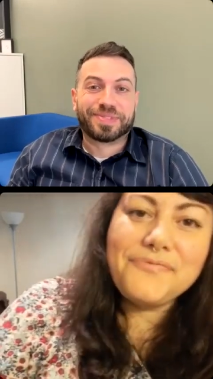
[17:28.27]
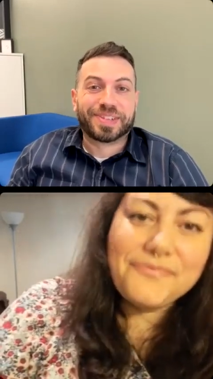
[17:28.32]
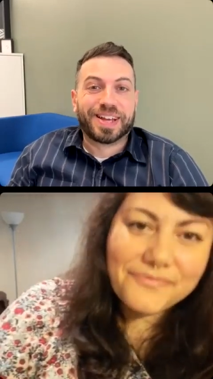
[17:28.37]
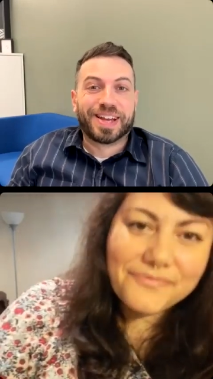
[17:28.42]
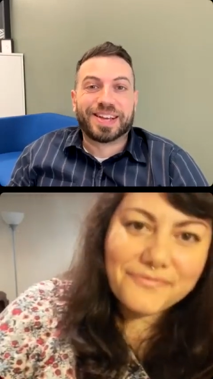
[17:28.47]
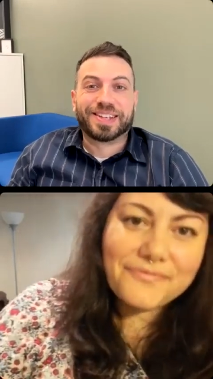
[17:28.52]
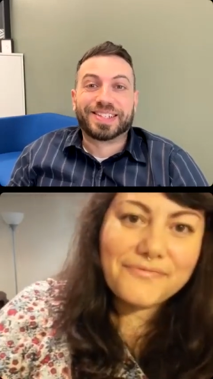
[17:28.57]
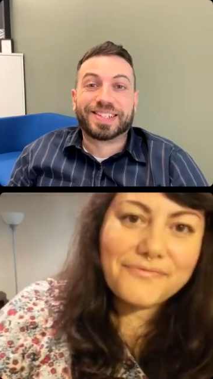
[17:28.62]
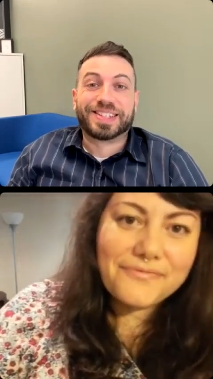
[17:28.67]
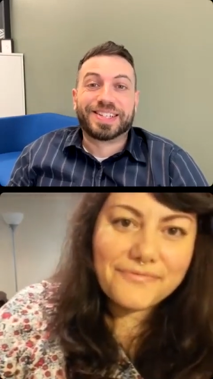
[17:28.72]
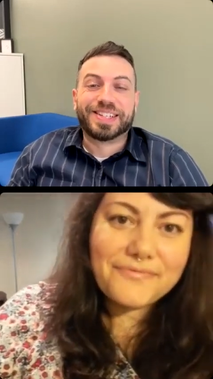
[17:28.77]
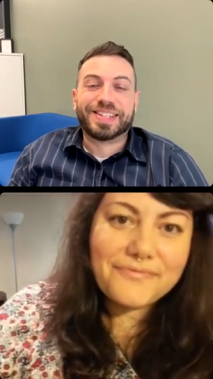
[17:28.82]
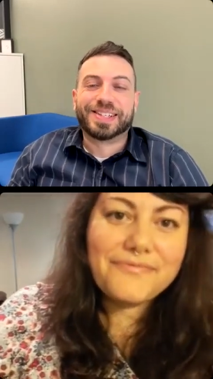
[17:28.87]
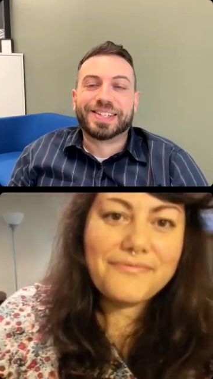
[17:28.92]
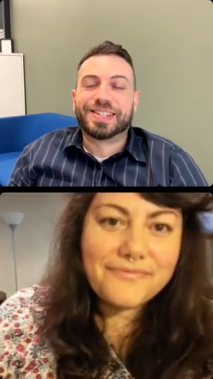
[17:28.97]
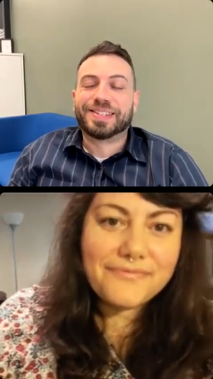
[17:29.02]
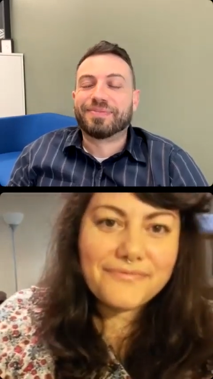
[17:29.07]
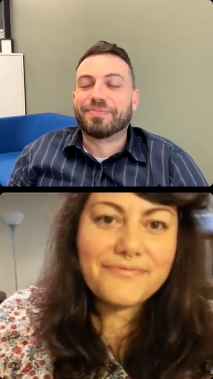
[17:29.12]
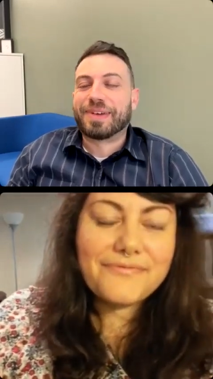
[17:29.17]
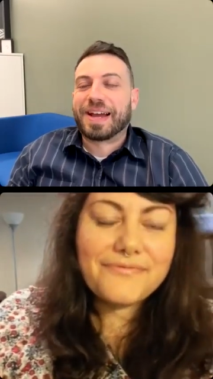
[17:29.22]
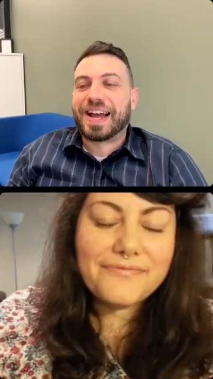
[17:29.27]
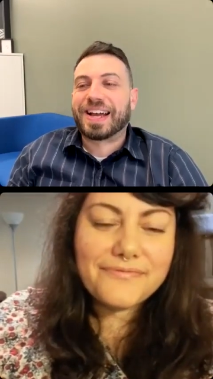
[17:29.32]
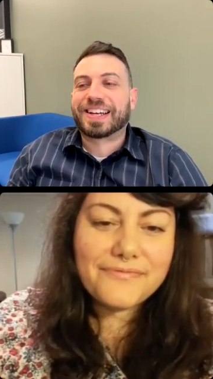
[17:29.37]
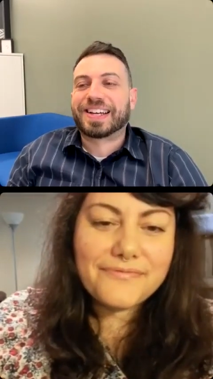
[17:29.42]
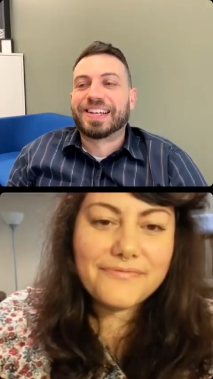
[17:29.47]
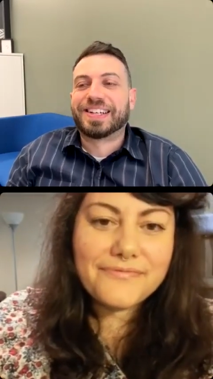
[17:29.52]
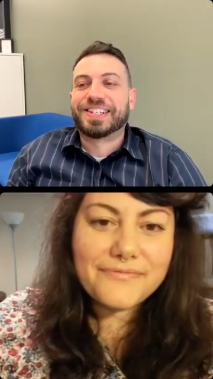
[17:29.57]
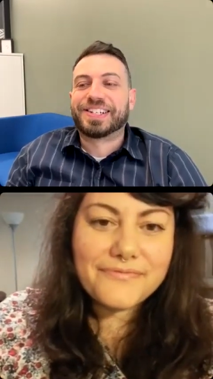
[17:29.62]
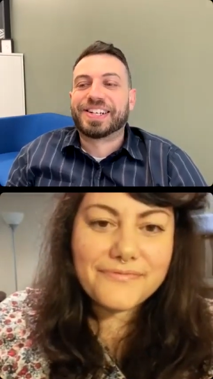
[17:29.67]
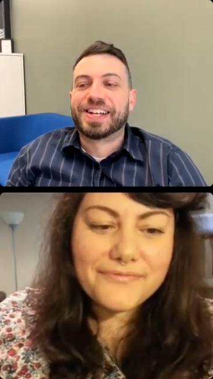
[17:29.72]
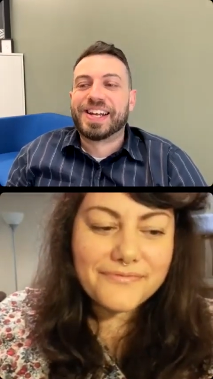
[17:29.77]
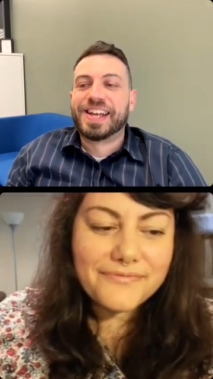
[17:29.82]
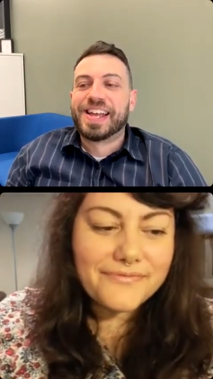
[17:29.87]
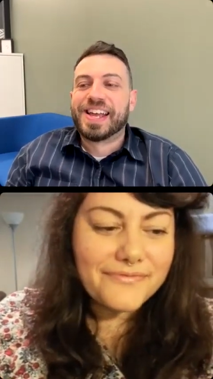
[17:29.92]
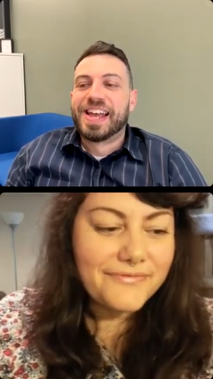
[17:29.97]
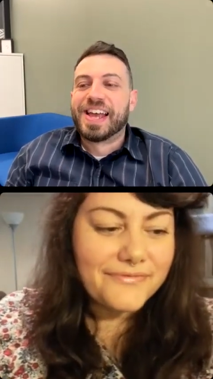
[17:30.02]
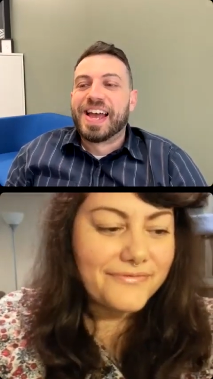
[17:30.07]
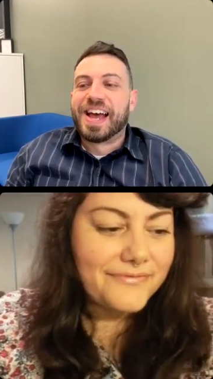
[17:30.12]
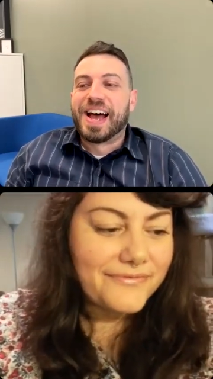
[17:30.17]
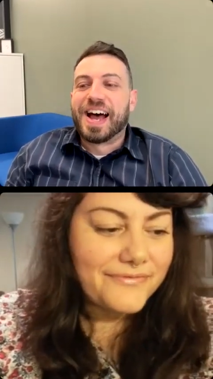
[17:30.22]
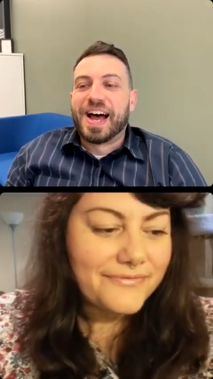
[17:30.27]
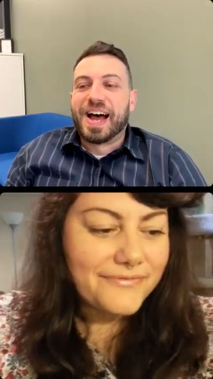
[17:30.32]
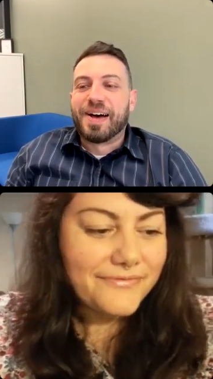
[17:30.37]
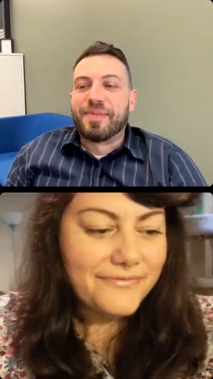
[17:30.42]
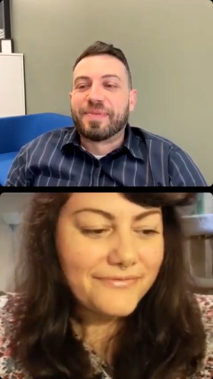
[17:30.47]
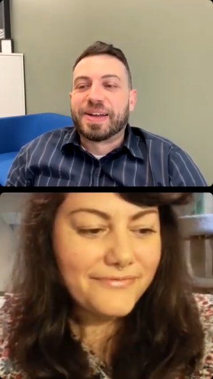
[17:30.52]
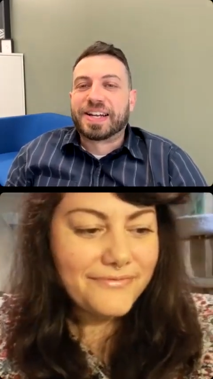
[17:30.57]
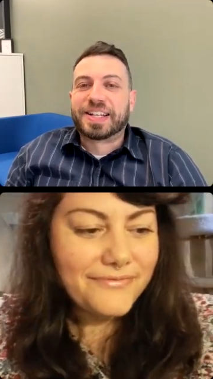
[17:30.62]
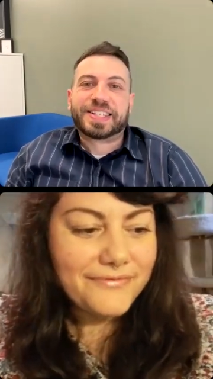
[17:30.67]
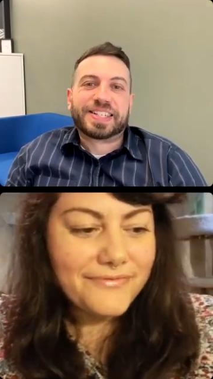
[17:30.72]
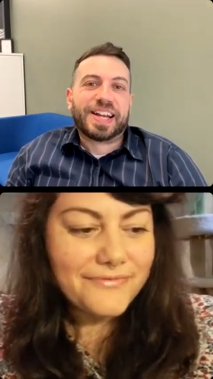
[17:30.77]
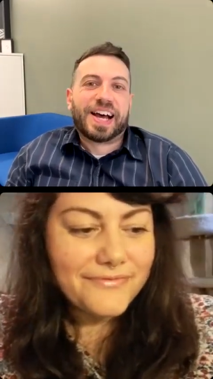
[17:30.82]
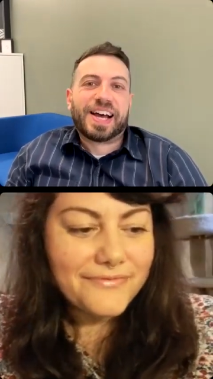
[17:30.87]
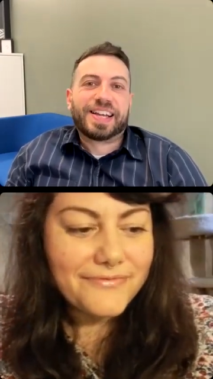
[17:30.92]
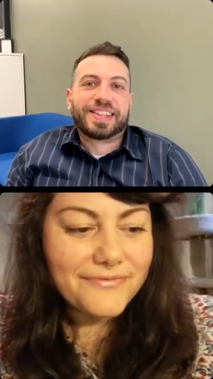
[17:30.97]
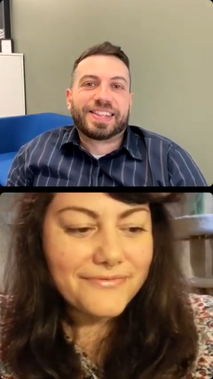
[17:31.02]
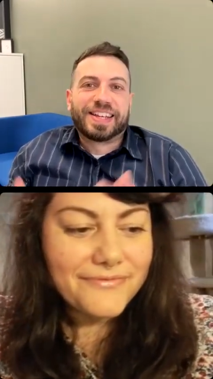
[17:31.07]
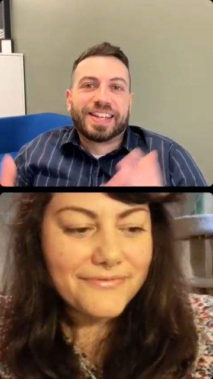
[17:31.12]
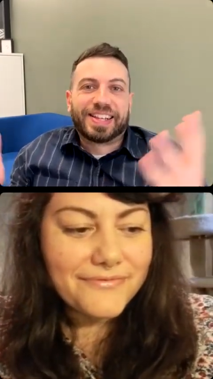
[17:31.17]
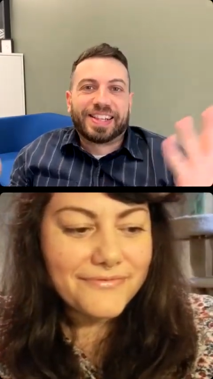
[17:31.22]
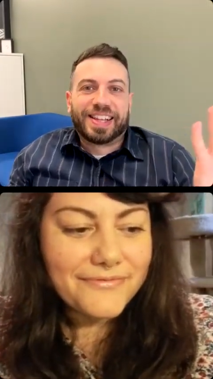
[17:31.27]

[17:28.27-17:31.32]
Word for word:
Speaker 1: uh, steal package. Um, and it's not that